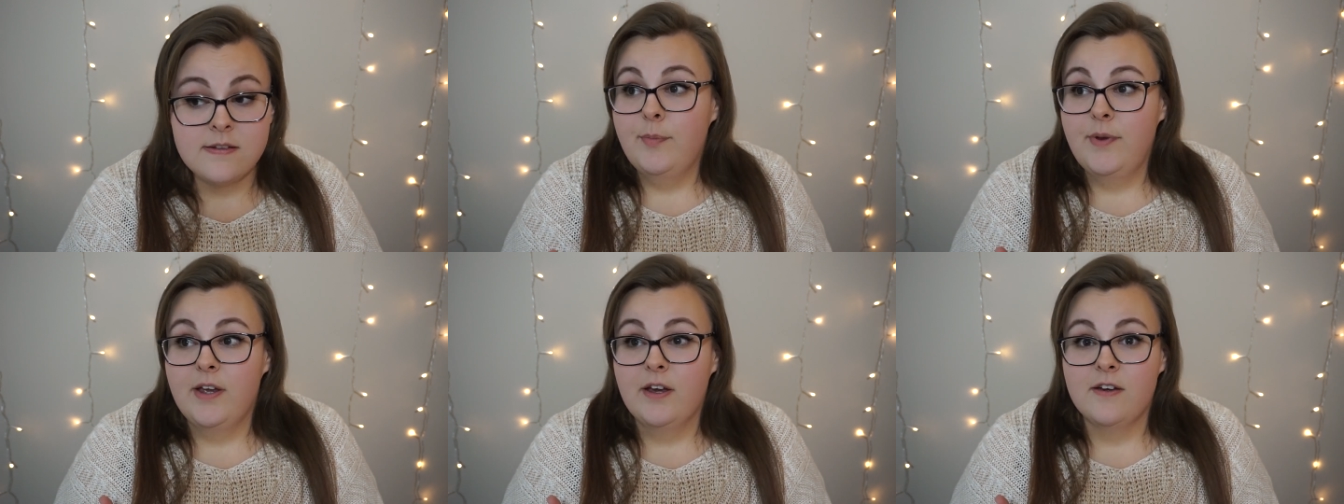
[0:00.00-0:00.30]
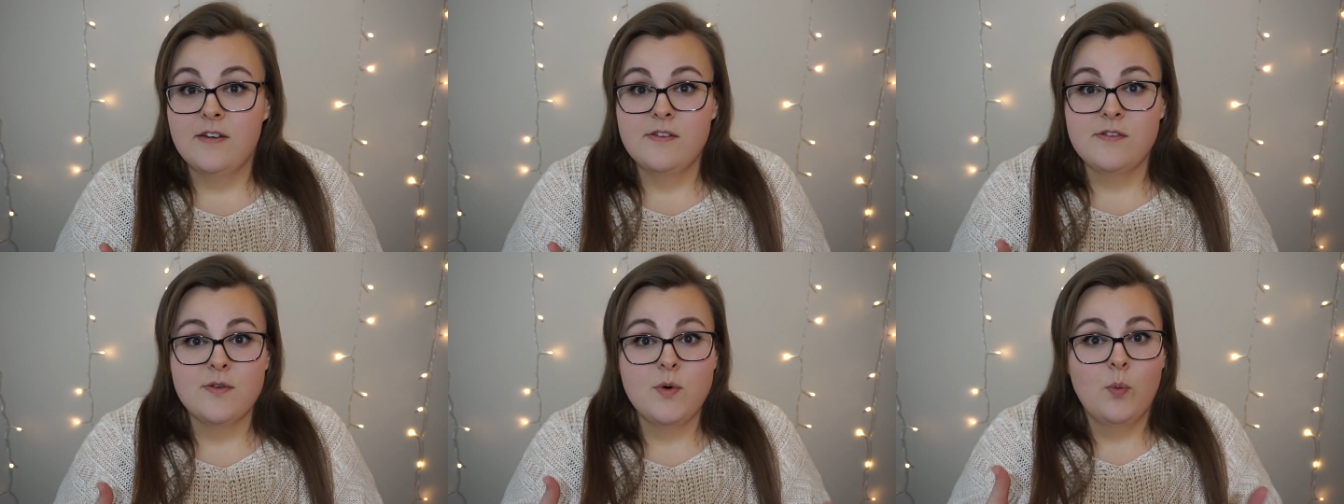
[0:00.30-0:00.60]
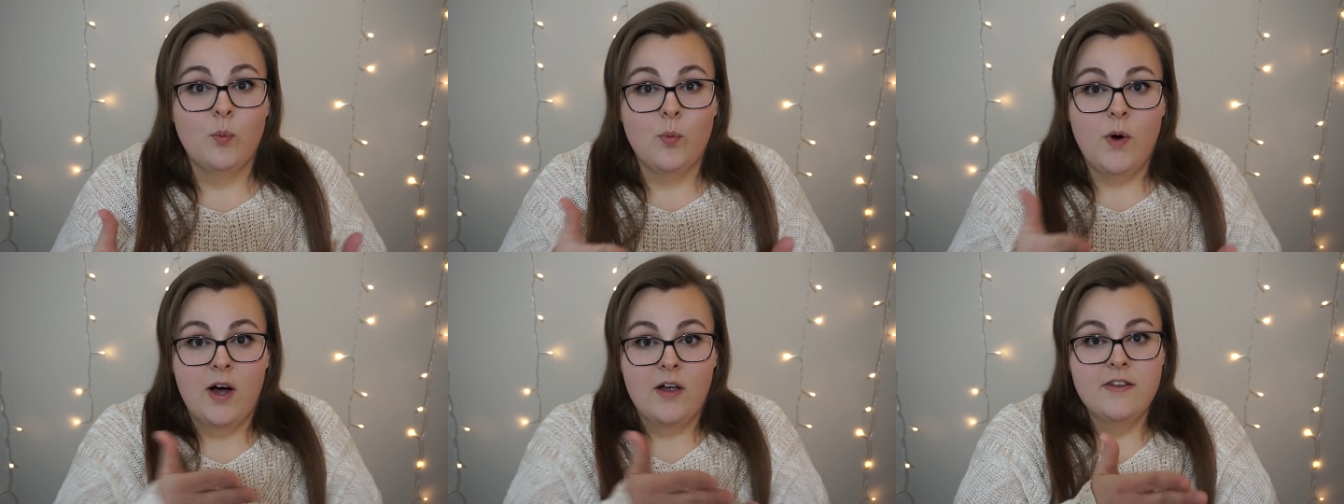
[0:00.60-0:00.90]
because
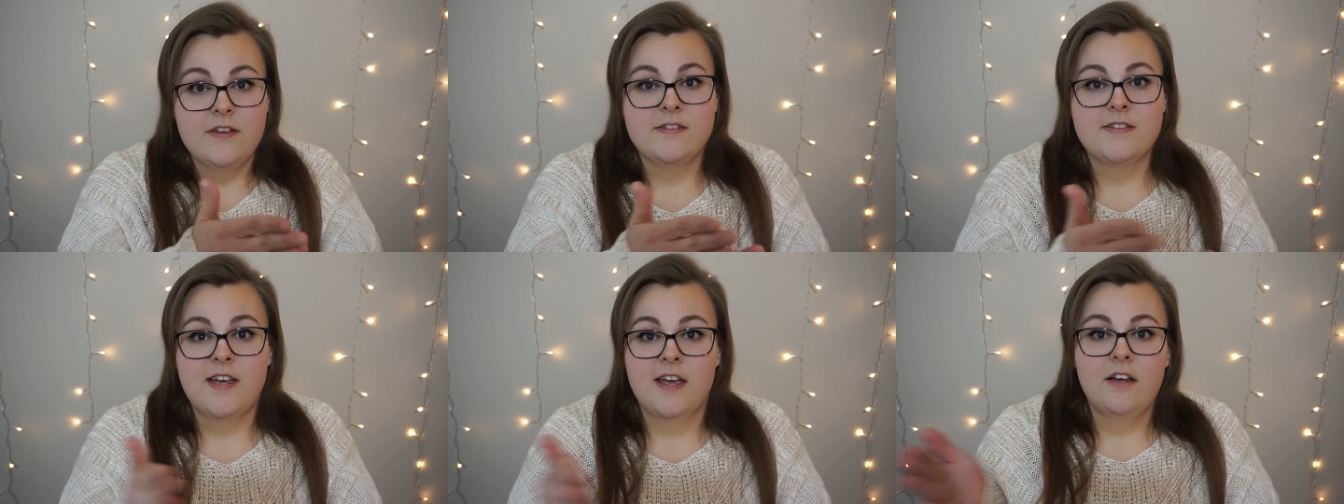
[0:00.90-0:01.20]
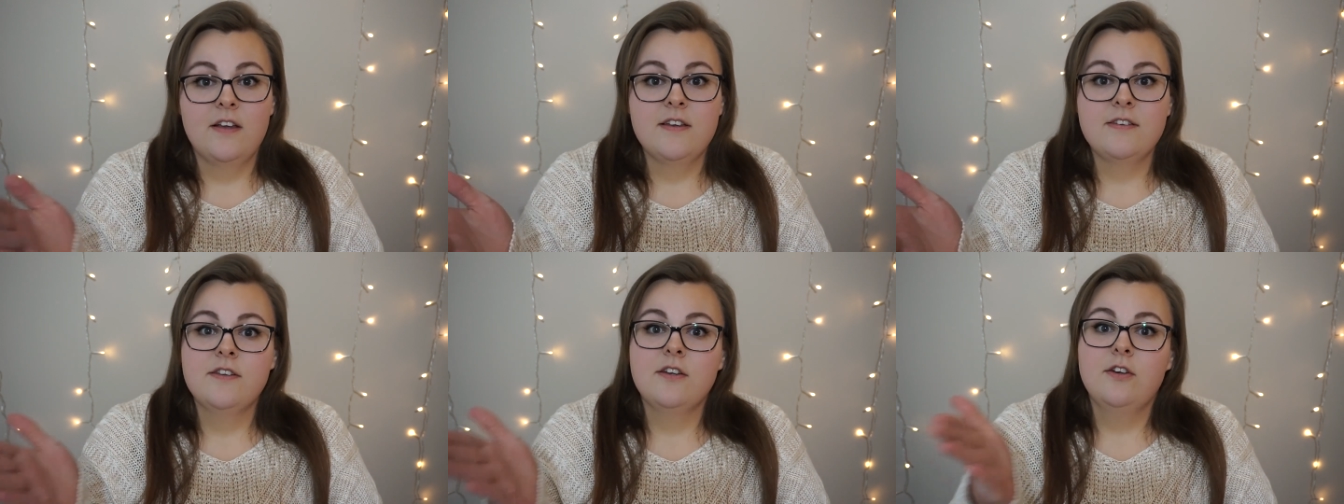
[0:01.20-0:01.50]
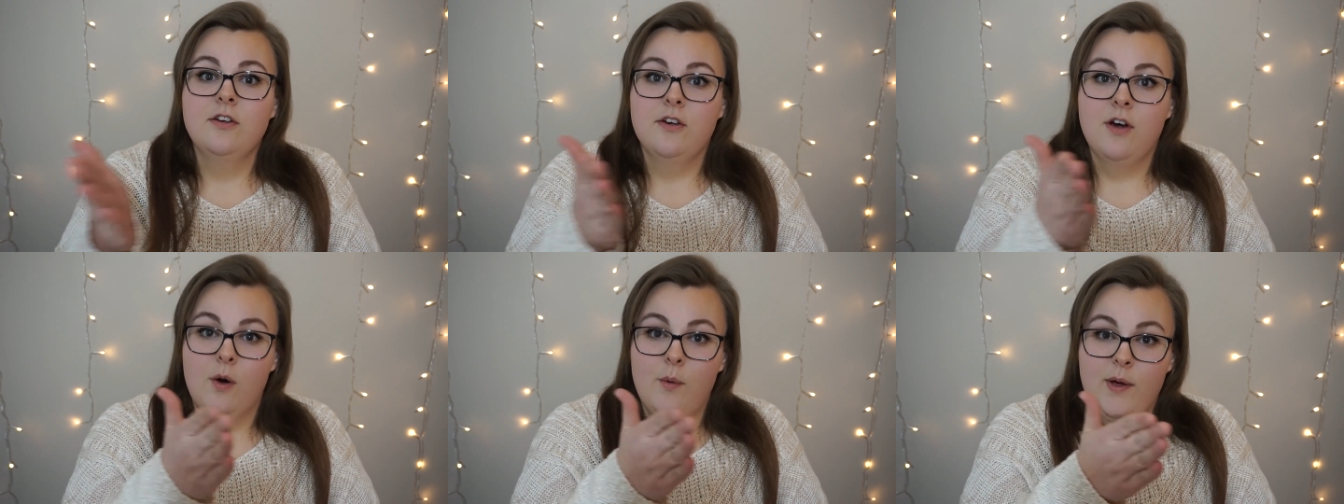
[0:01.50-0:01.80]
while the scale
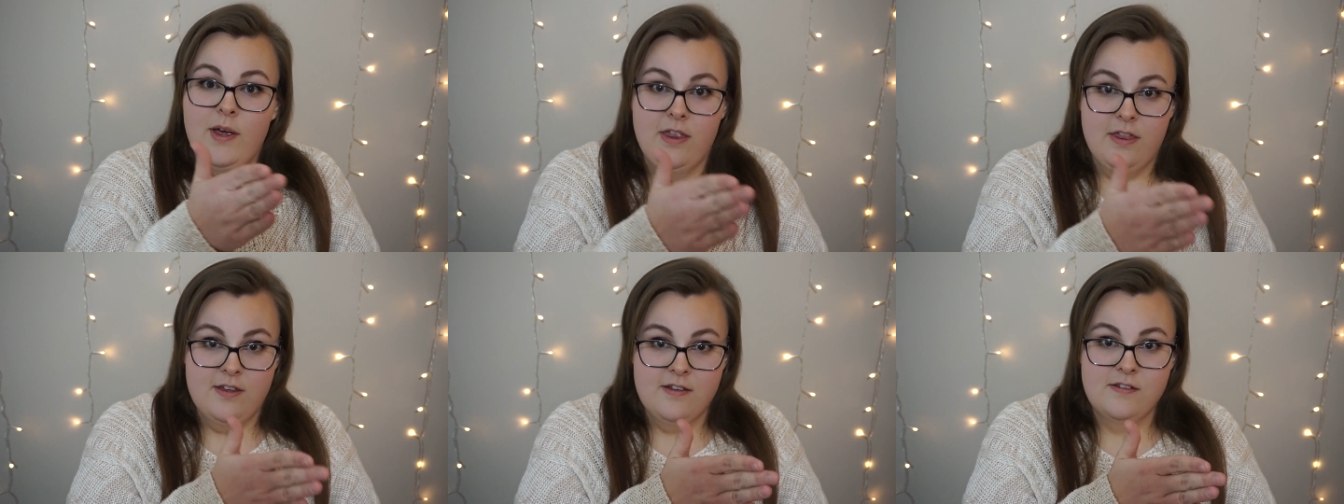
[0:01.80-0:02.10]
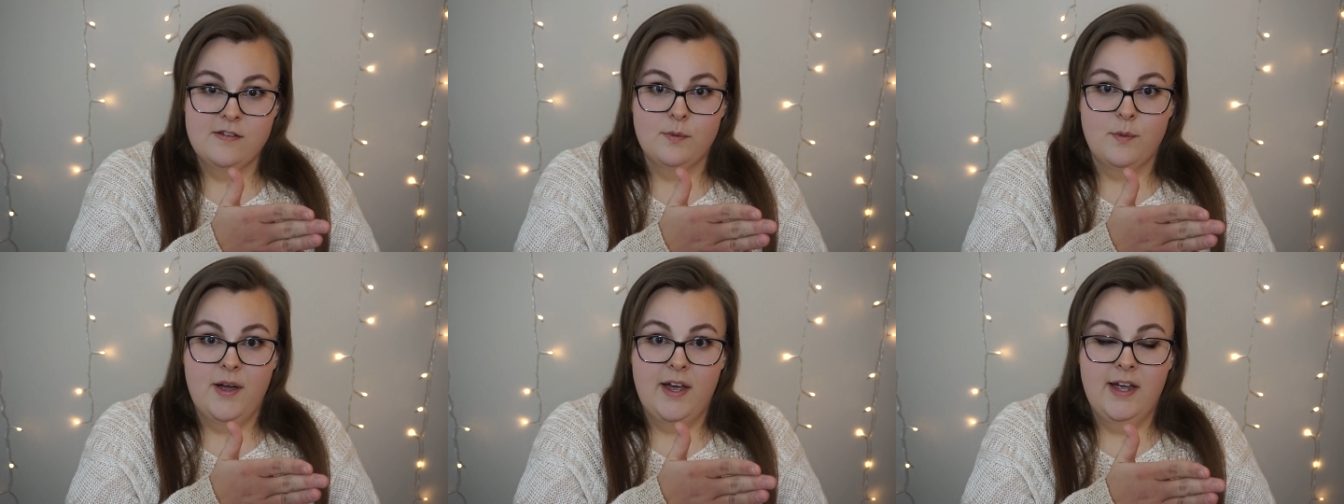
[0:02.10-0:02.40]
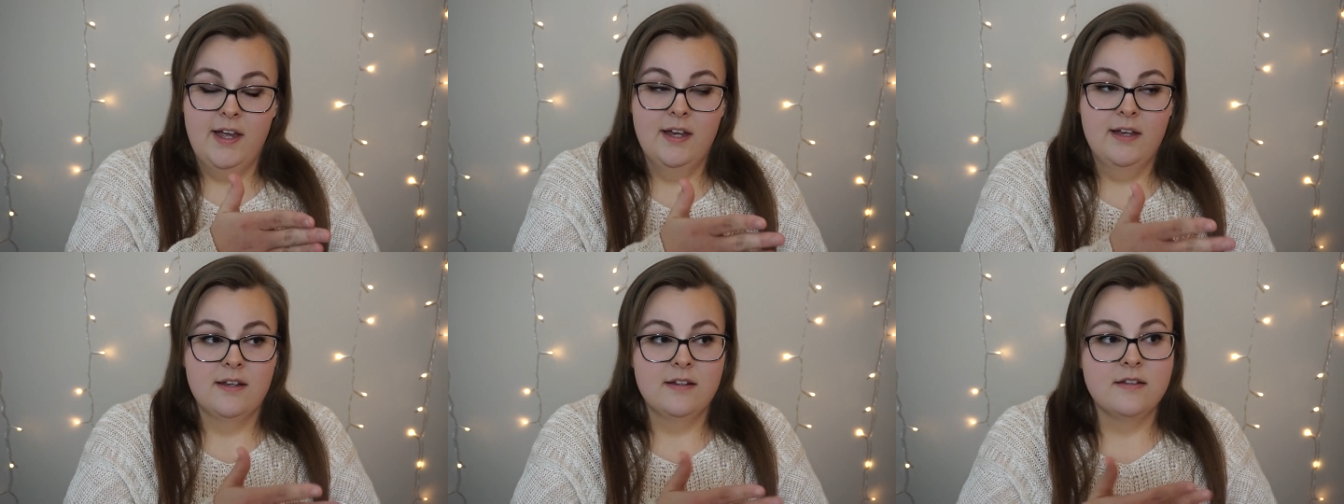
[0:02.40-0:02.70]
isn't going this
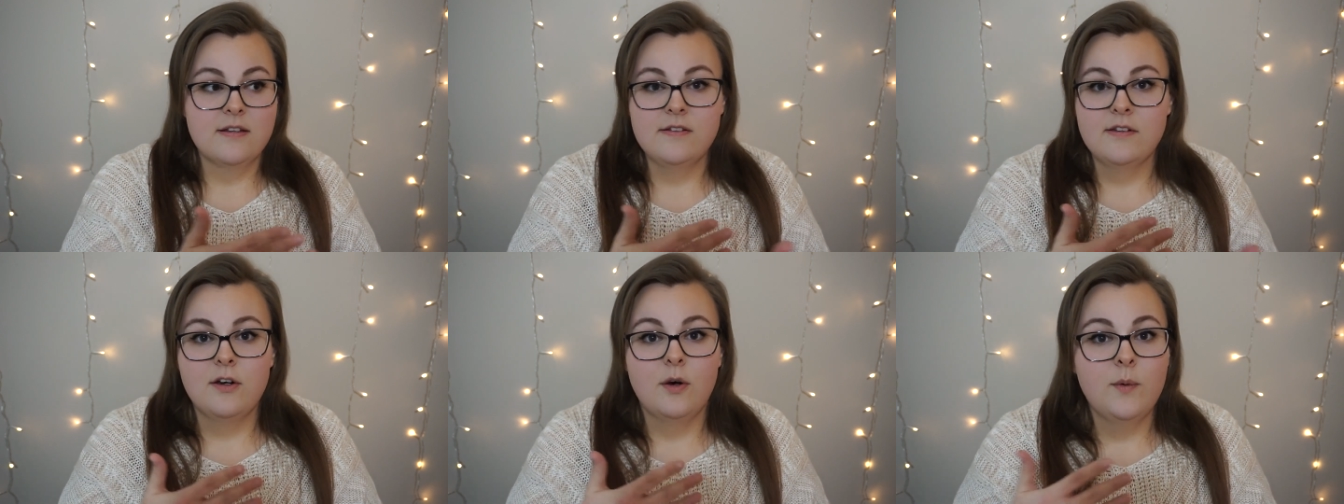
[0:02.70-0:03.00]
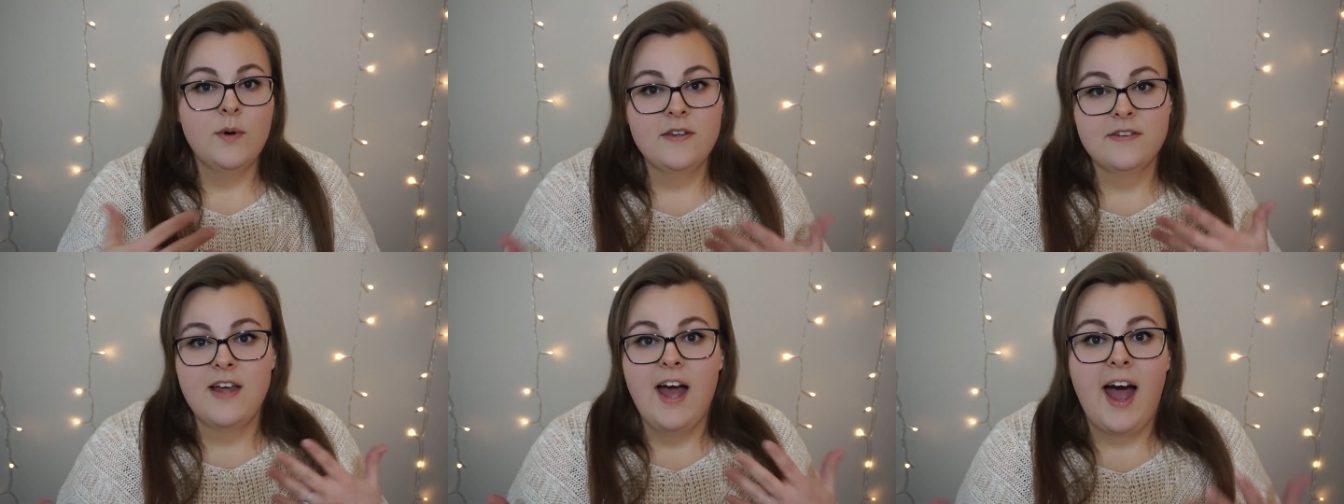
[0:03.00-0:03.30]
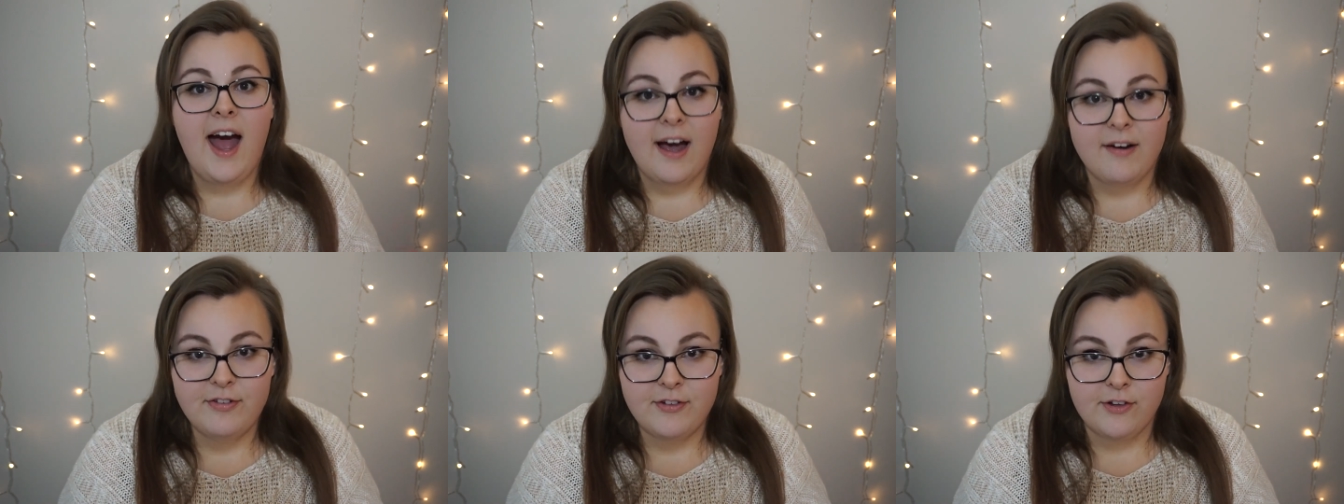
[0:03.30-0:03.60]
way, it doesn't always
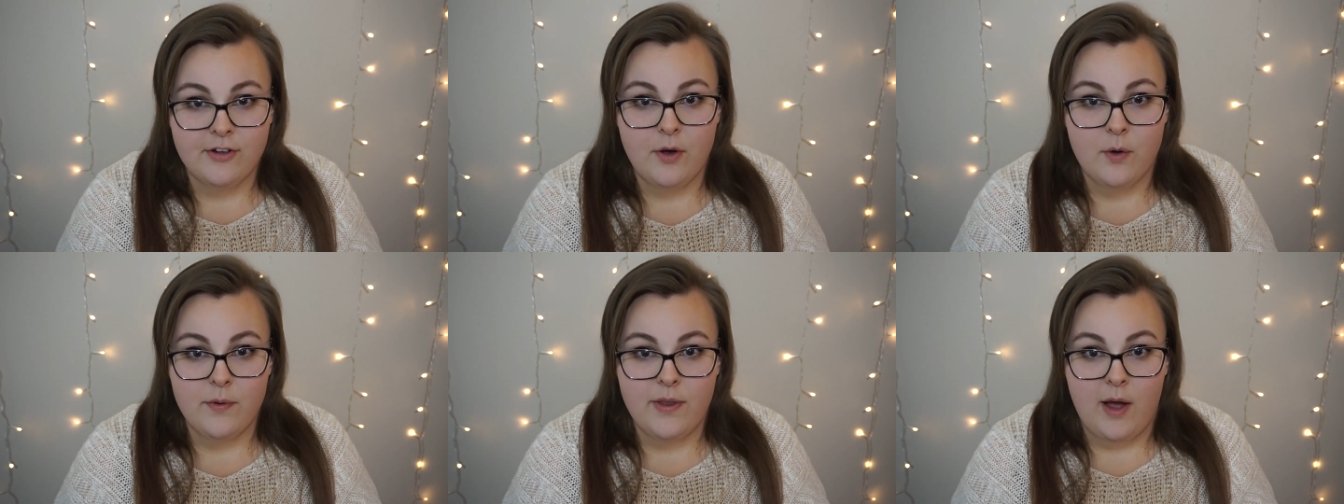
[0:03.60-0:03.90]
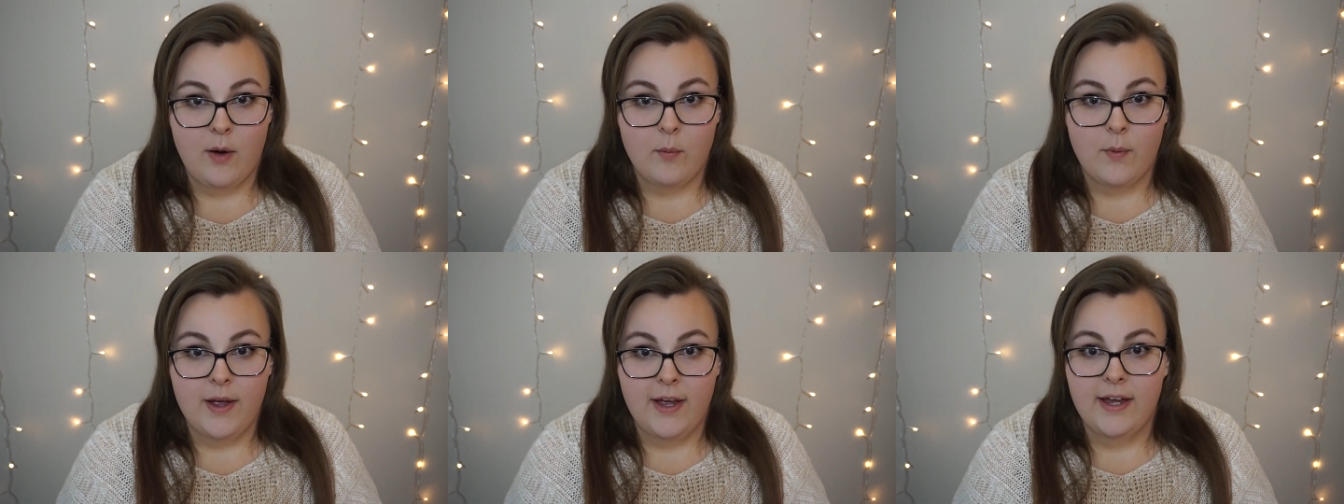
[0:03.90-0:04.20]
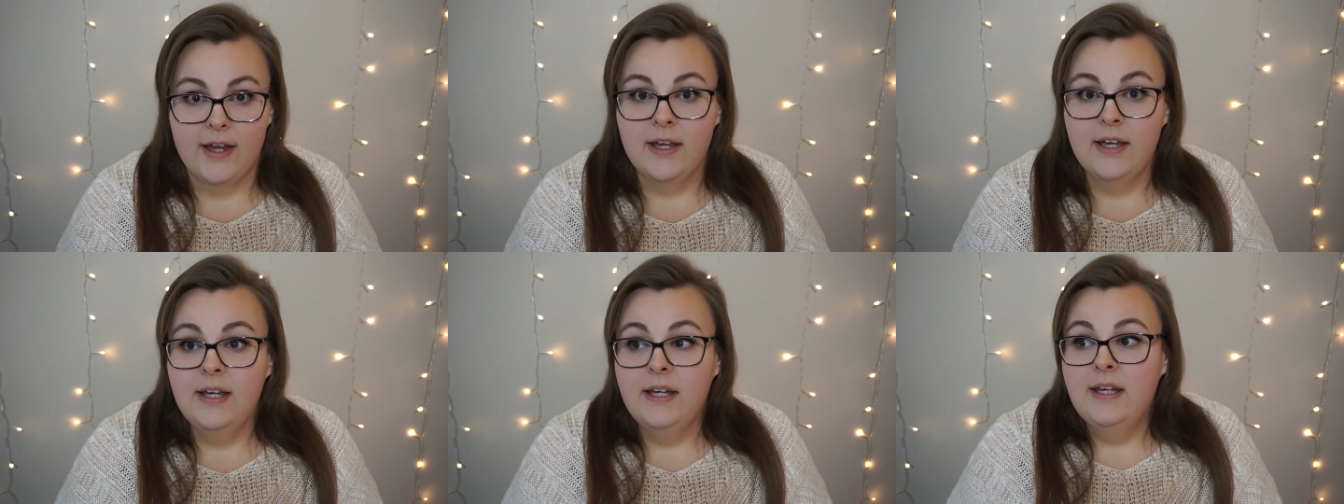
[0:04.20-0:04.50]
have to go that
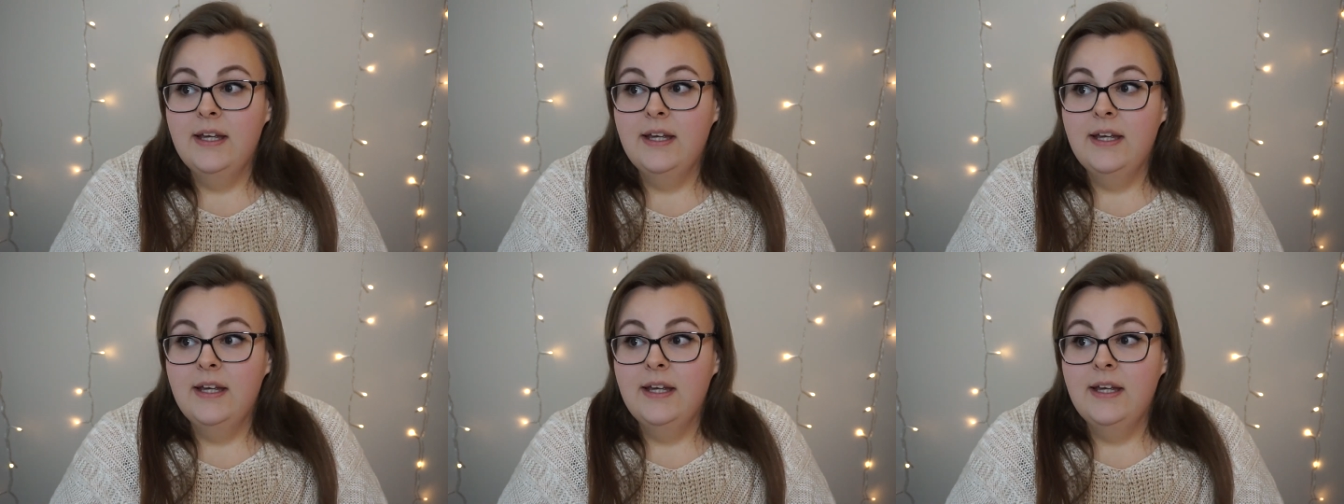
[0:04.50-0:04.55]
way.